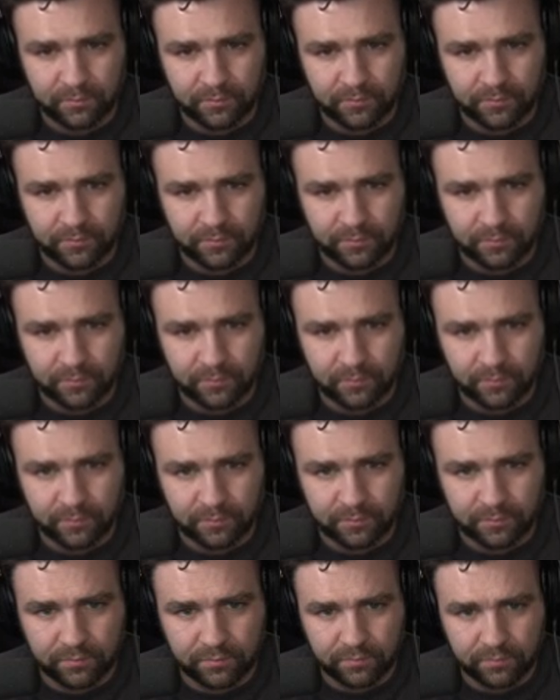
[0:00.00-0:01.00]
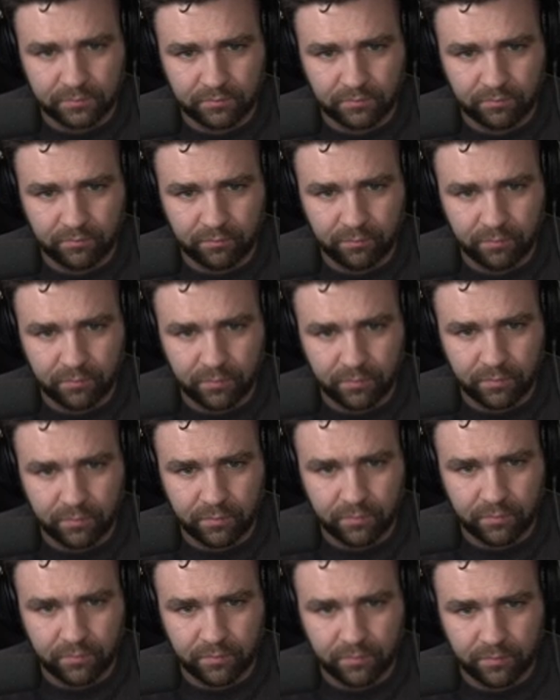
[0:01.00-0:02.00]

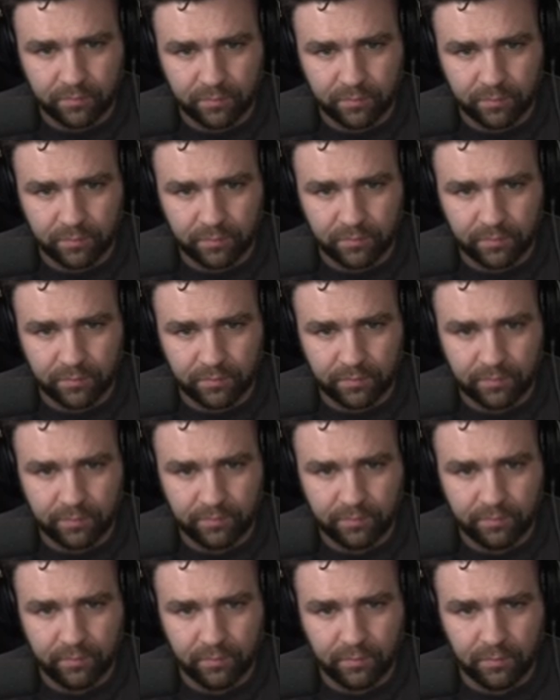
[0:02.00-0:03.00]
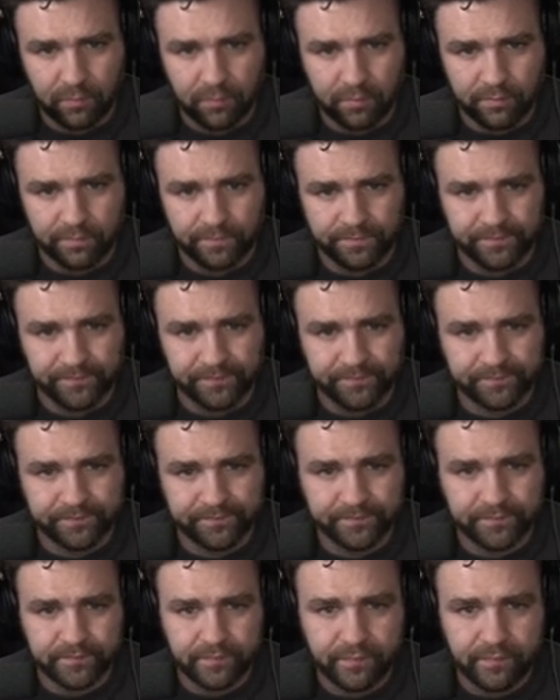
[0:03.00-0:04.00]

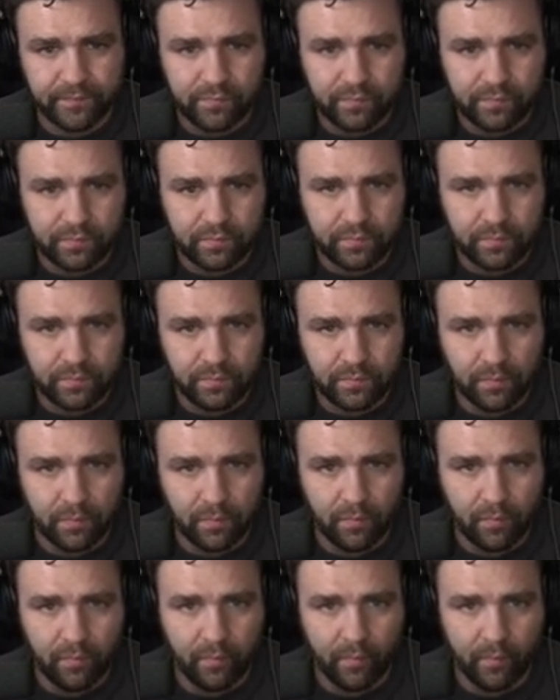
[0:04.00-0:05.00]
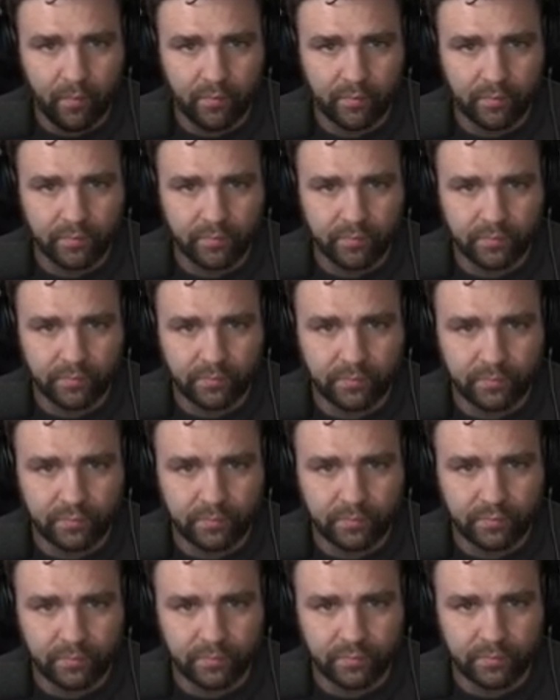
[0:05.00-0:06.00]

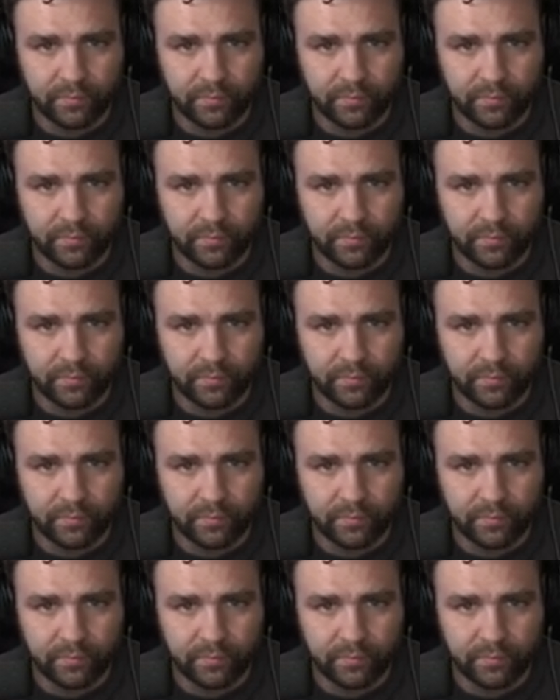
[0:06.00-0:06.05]
[no speech]